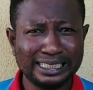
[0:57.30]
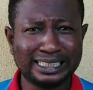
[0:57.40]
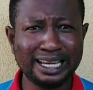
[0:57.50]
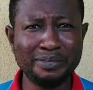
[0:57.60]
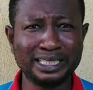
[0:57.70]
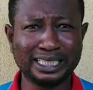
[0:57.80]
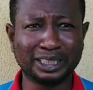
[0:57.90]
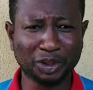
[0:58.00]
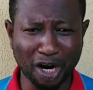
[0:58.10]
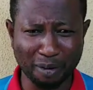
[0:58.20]

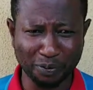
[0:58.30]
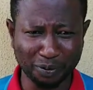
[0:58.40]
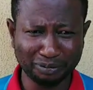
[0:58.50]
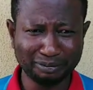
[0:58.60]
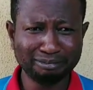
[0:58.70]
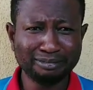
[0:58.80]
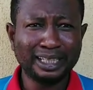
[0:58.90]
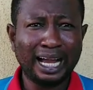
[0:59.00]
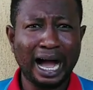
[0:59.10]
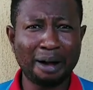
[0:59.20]
CBC trouble.
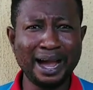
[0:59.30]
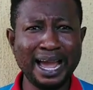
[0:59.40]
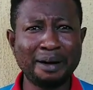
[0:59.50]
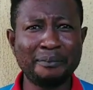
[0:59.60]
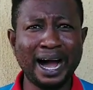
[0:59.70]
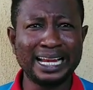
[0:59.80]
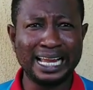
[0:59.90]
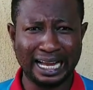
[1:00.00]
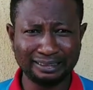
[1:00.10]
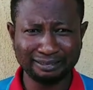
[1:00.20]
I'm not
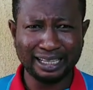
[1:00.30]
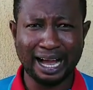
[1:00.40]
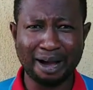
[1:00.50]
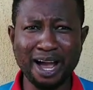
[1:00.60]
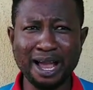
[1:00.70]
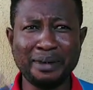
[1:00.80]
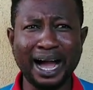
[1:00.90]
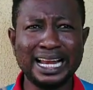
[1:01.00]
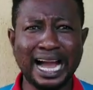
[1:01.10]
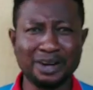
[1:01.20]
a
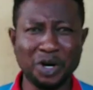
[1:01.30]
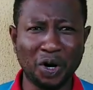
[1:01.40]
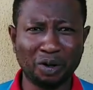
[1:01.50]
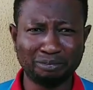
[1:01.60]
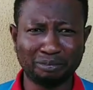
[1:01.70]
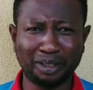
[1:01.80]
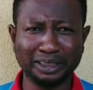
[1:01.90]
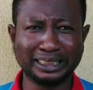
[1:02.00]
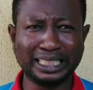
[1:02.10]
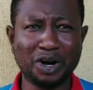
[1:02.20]
Malian, oh.
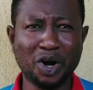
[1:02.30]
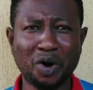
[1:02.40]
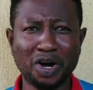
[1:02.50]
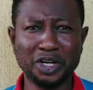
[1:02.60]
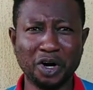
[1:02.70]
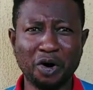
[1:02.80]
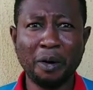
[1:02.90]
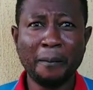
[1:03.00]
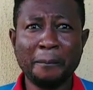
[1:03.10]
Mojisharo won you.